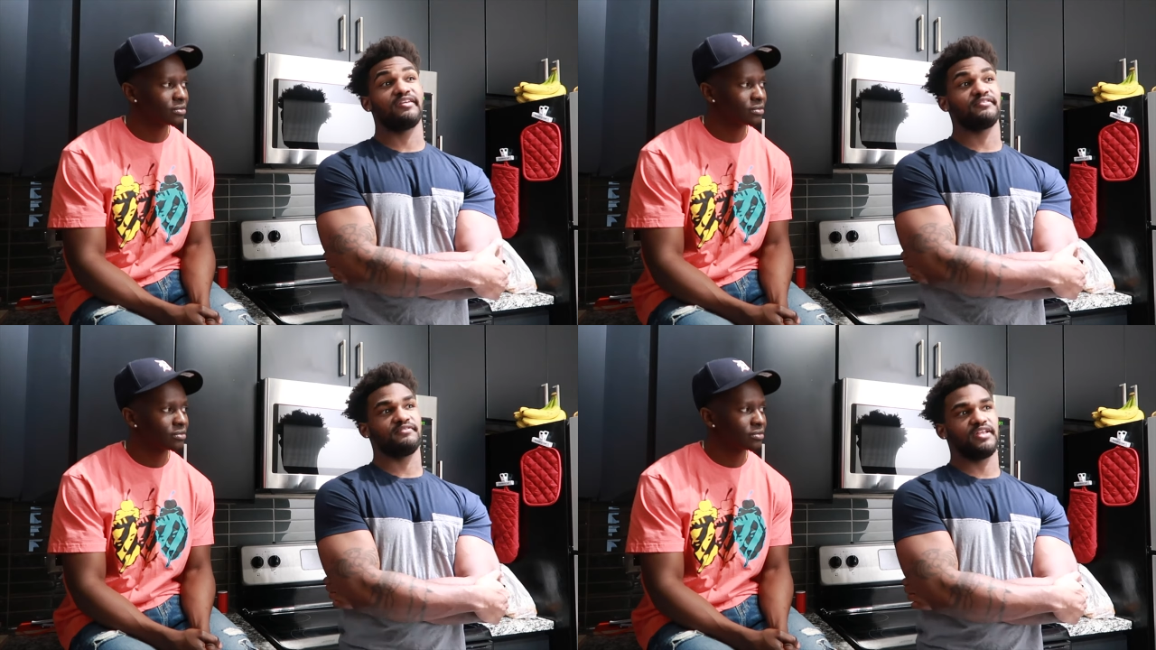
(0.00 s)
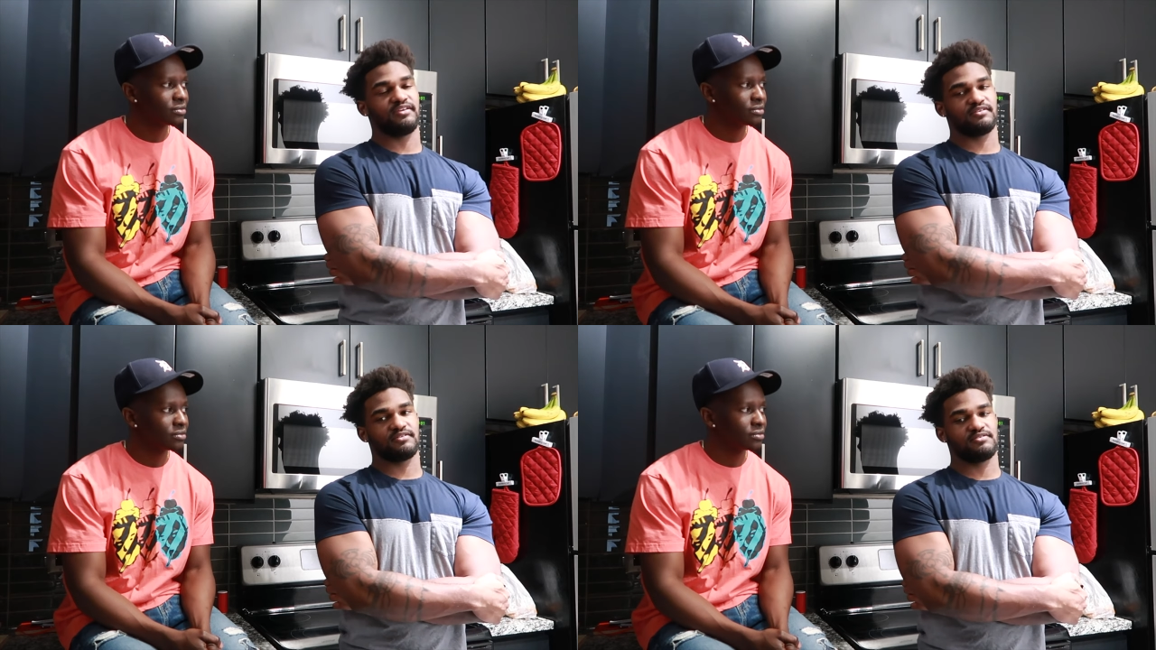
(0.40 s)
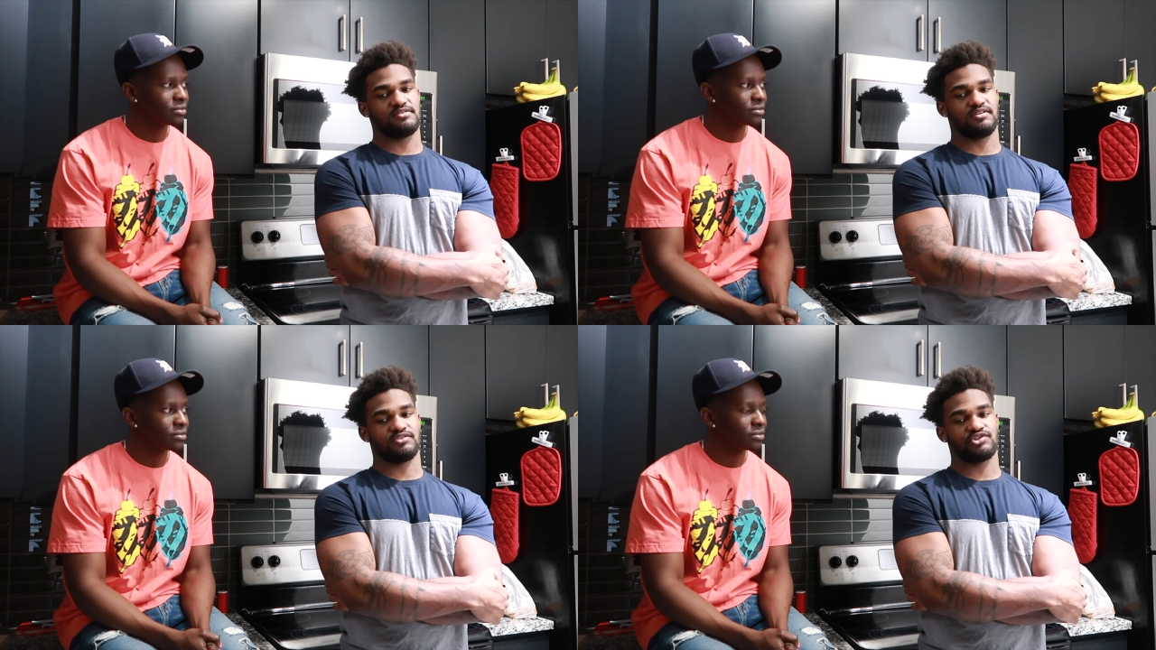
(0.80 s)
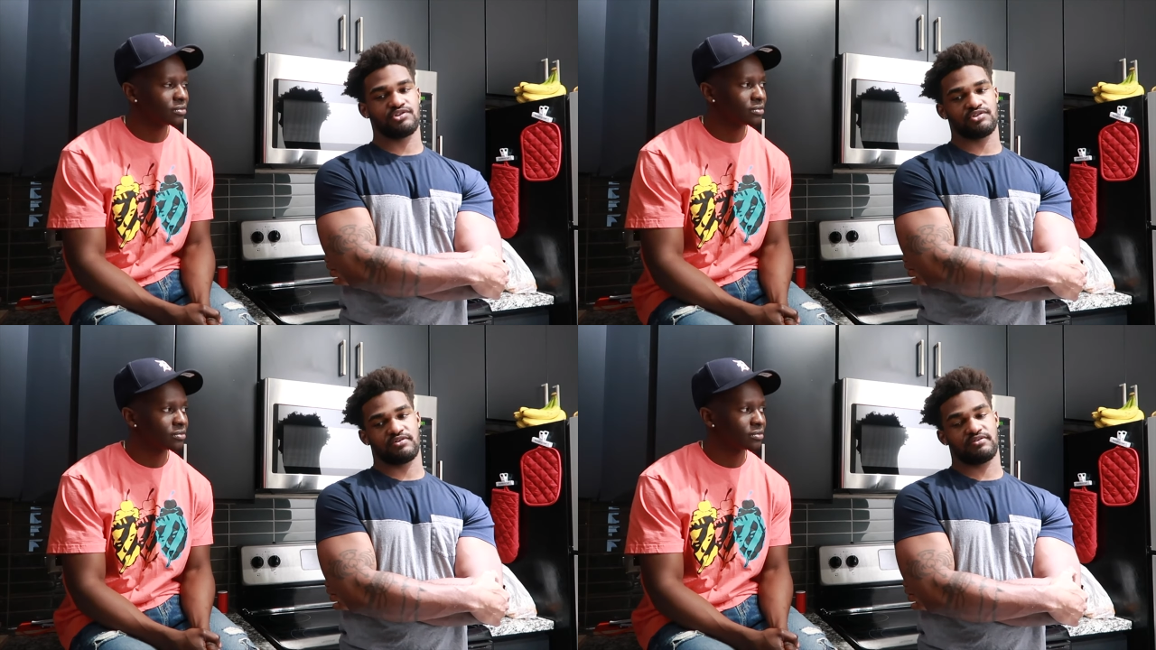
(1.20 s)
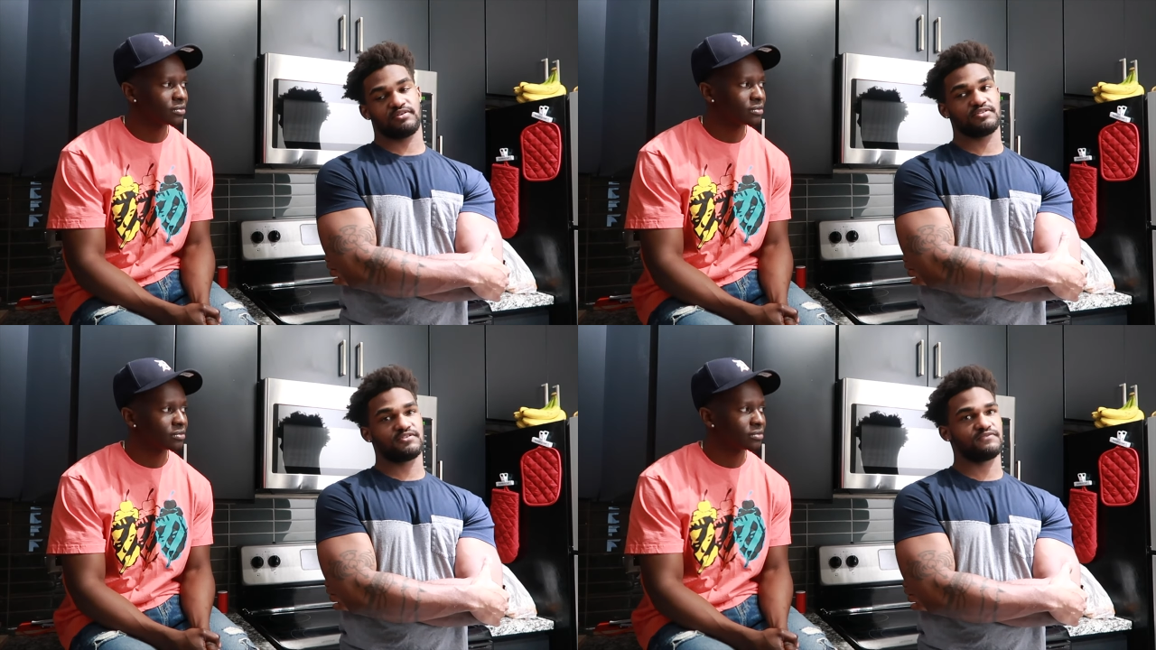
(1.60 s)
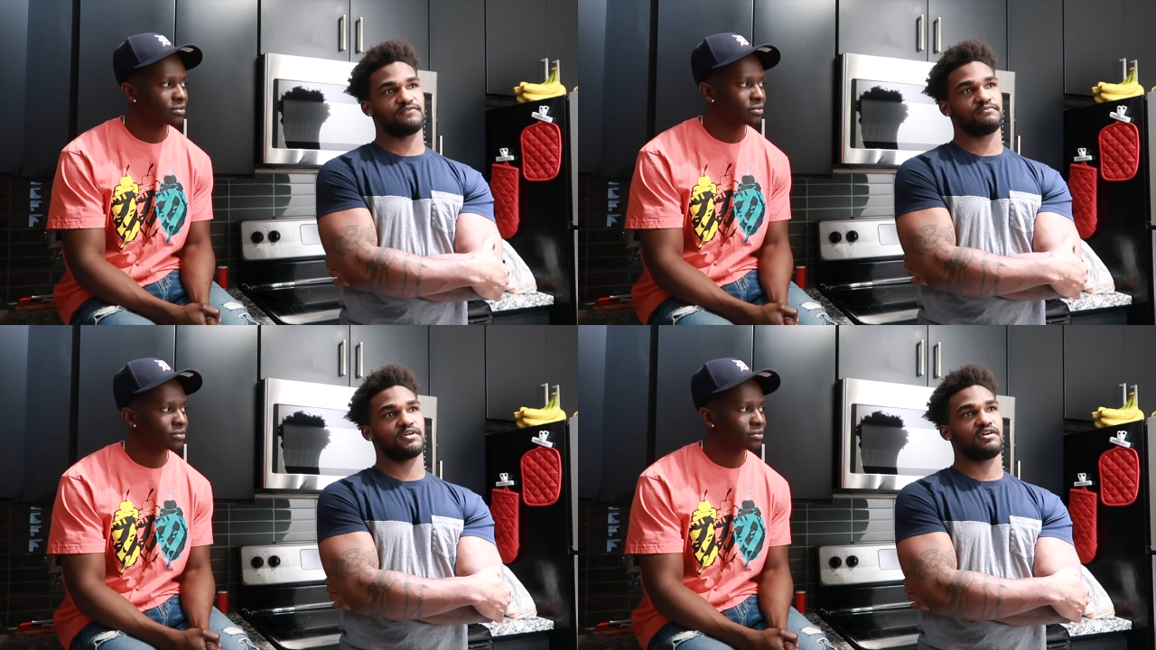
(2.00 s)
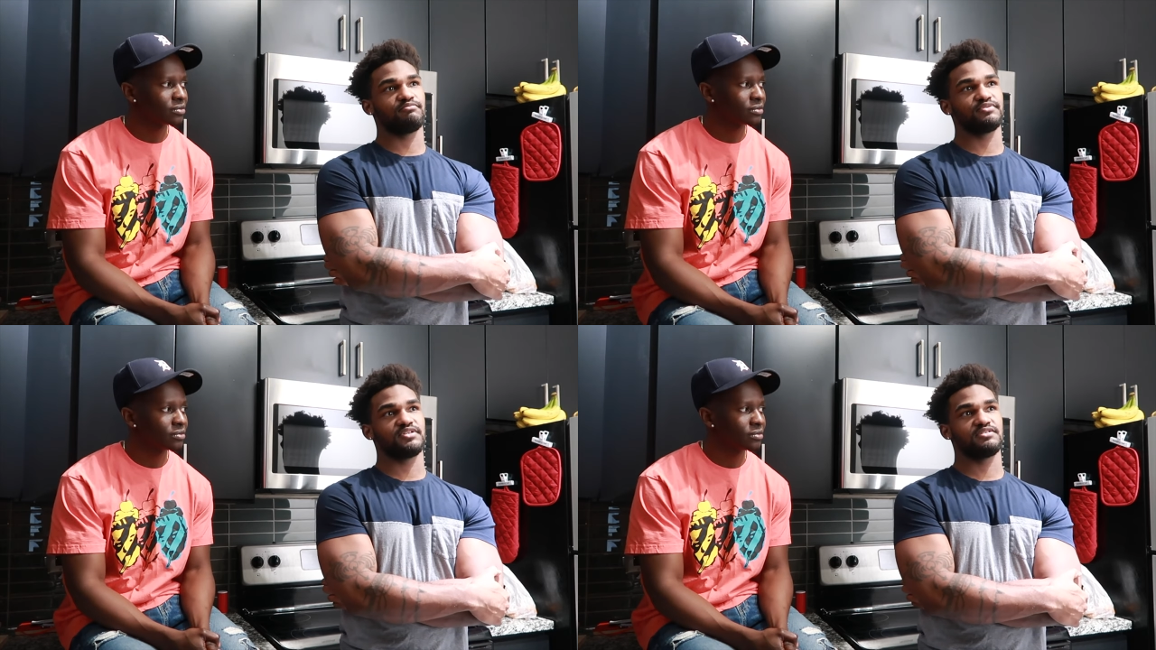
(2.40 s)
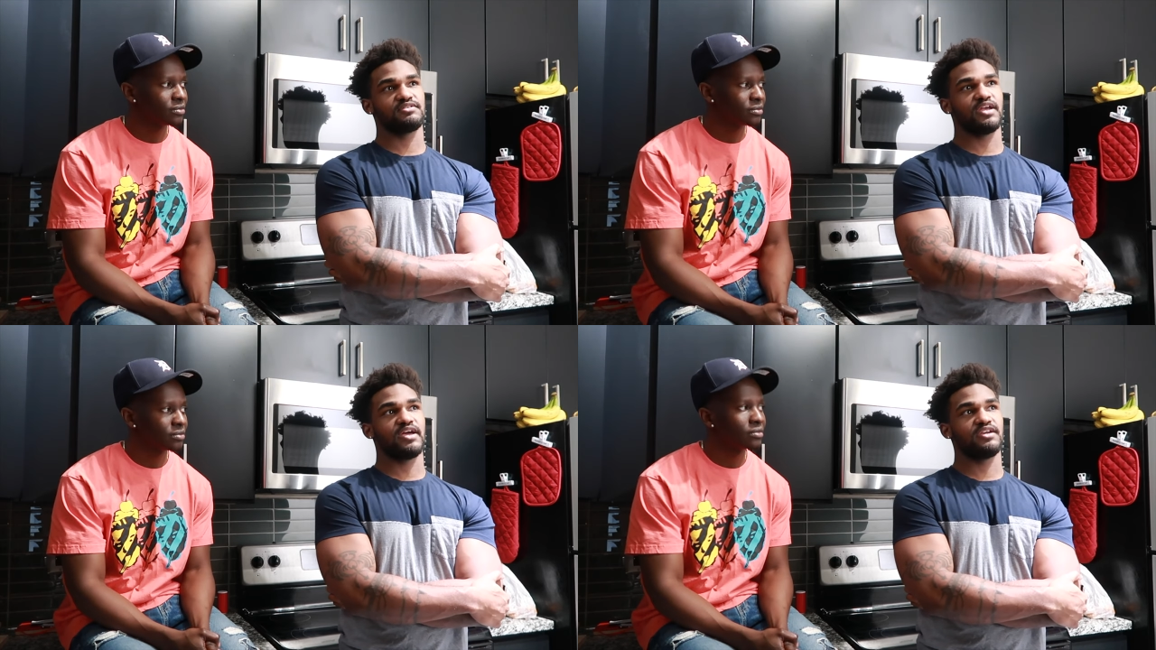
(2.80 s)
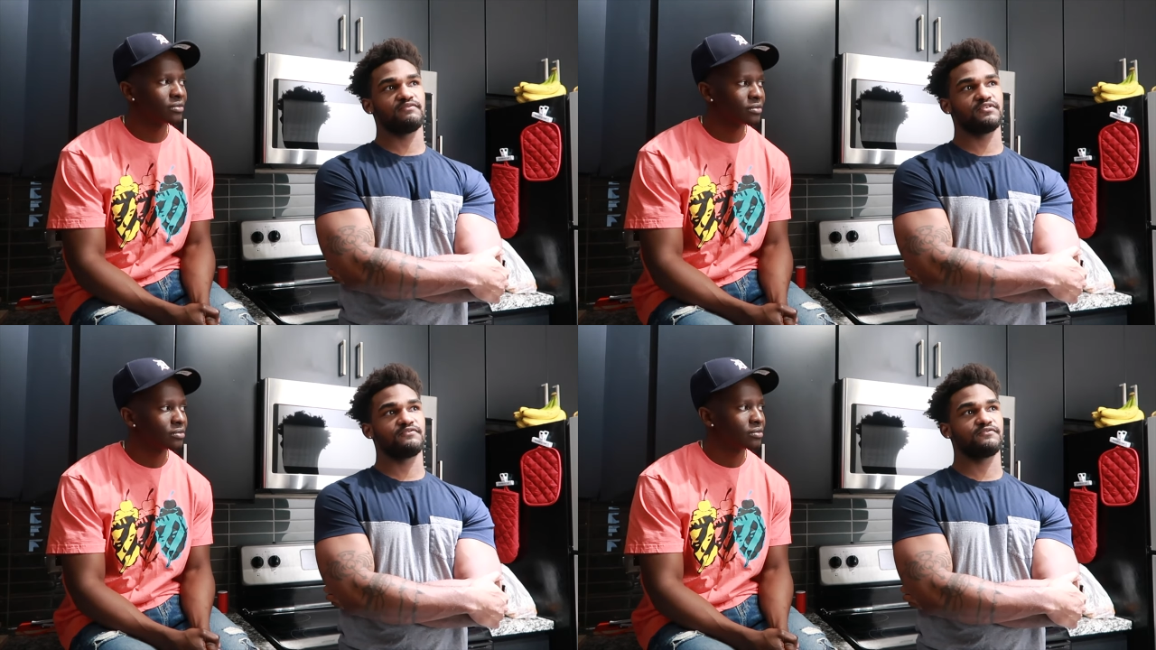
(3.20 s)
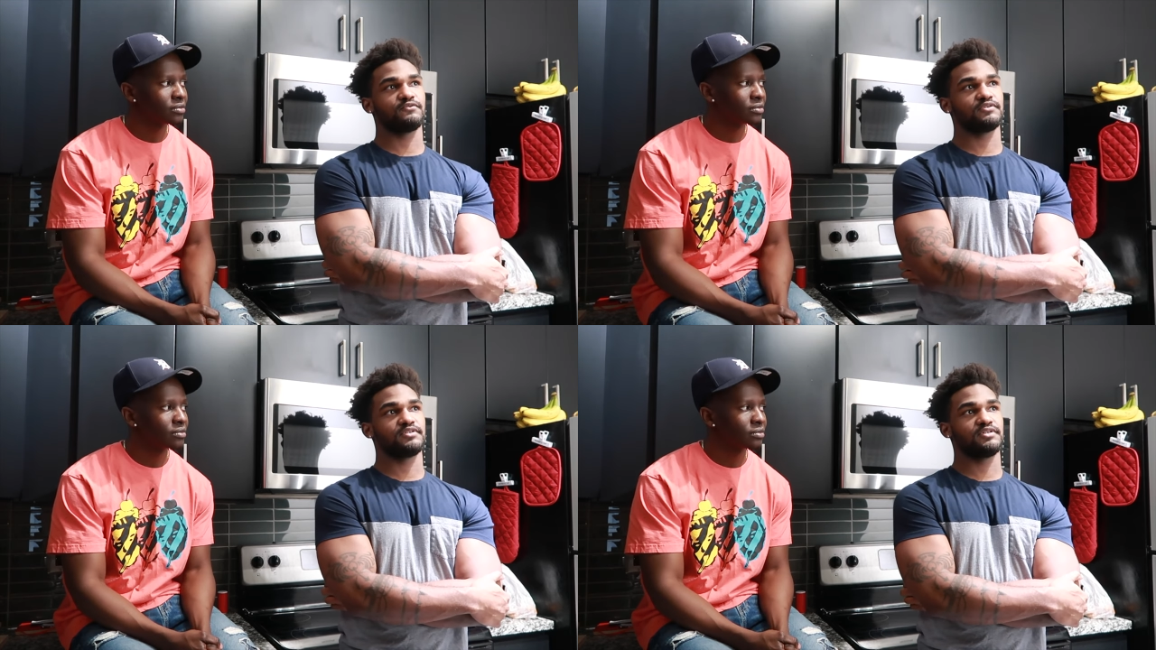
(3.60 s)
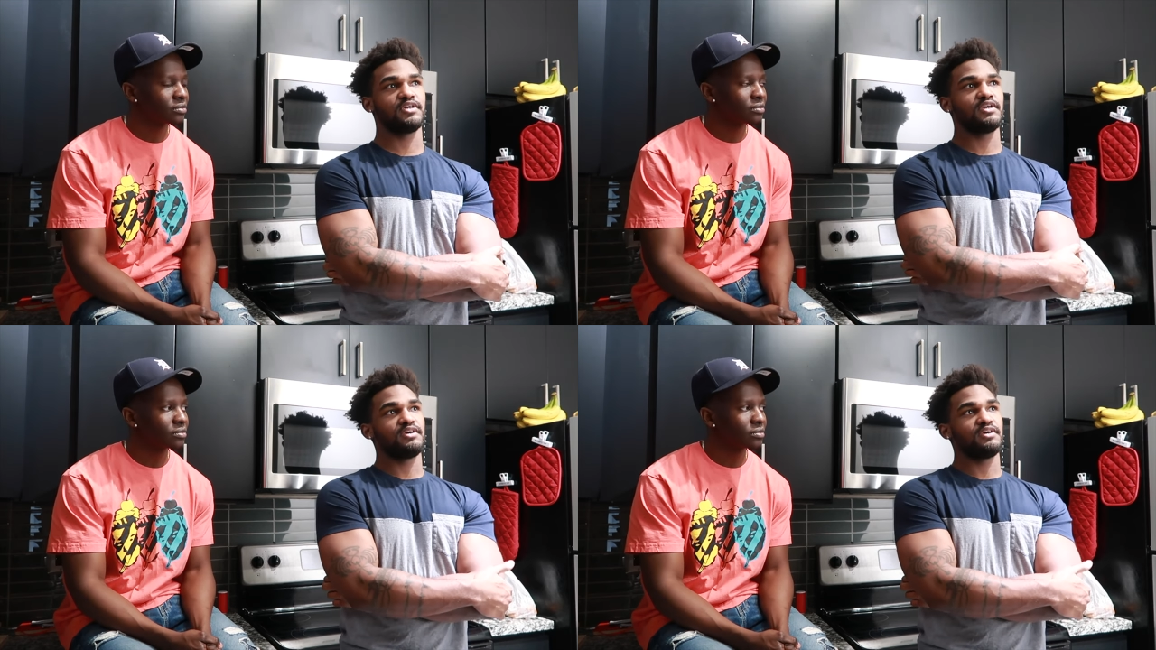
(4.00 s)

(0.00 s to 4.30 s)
Speaker 1: of like insurance companies that I interviewed for,